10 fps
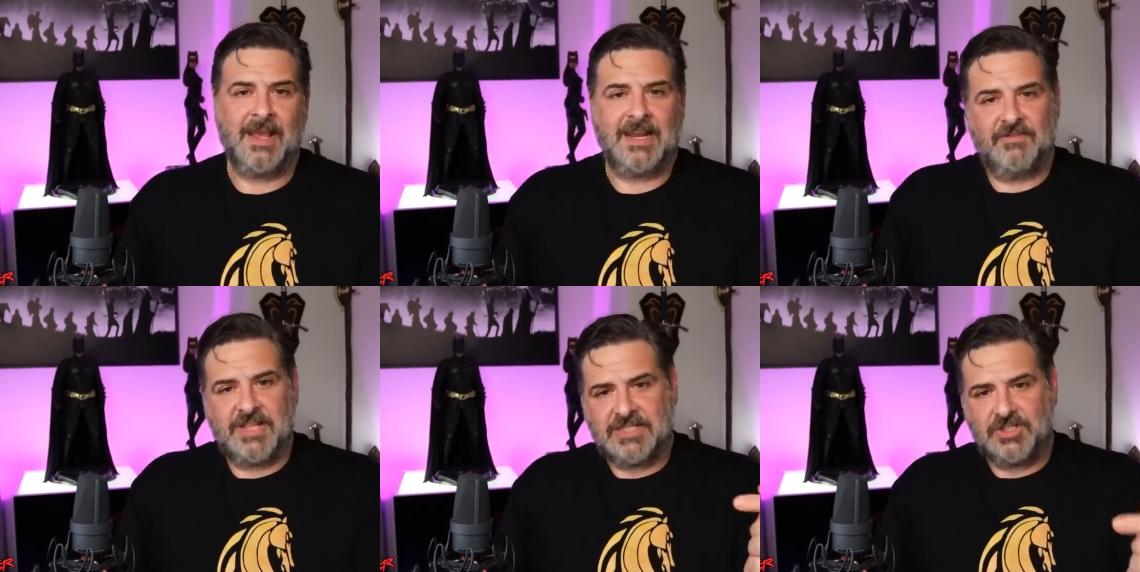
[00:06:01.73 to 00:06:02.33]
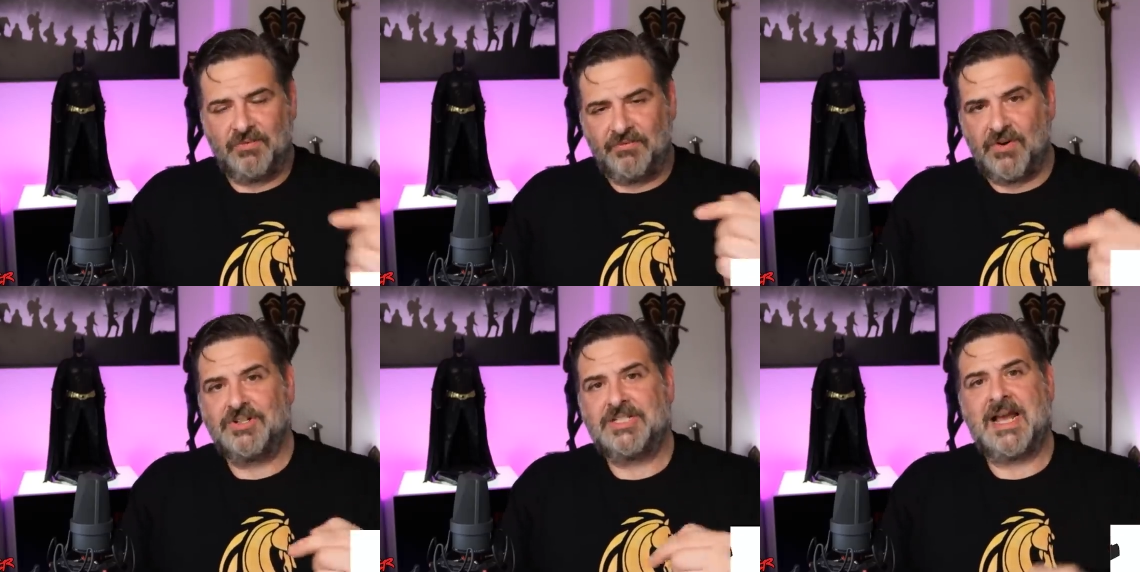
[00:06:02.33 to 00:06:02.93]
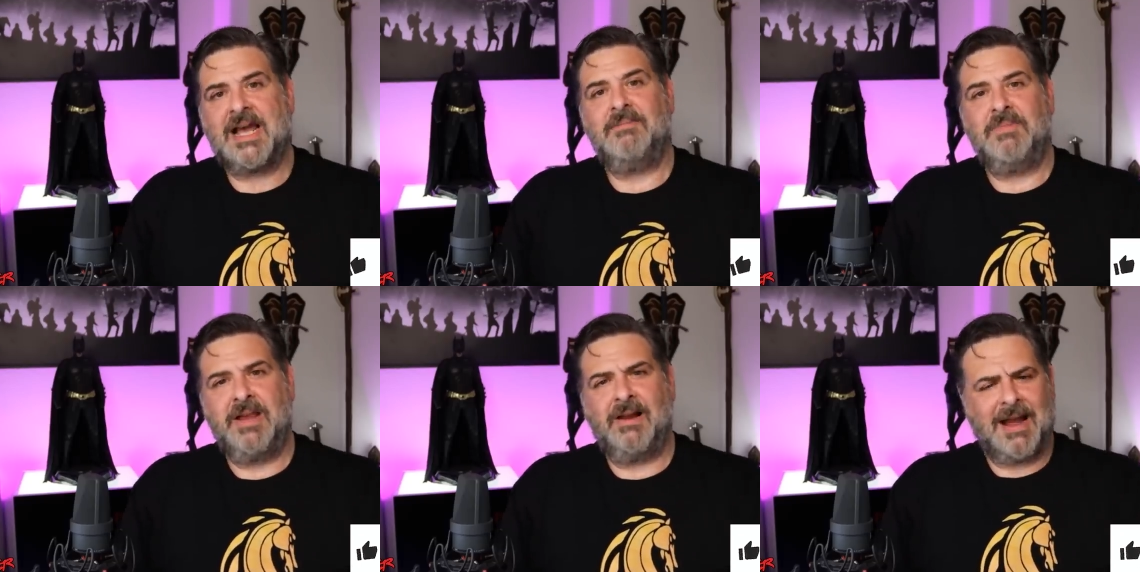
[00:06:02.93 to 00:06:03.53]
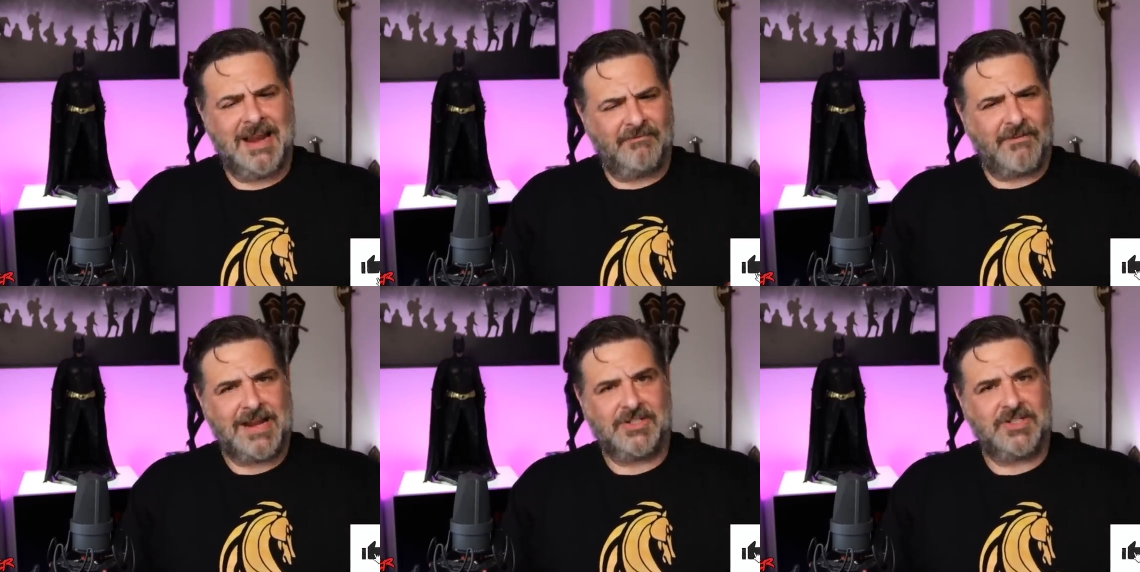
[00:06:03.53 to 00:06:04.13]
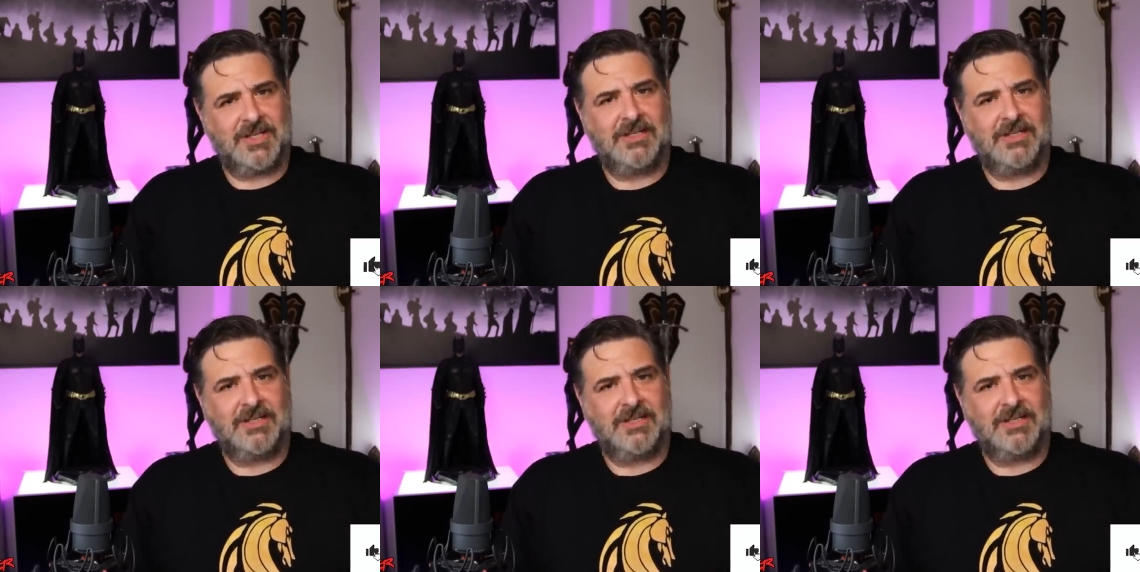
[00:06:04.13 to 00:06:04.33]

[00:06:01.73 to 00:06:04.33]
And if this is your first time here, I invite you,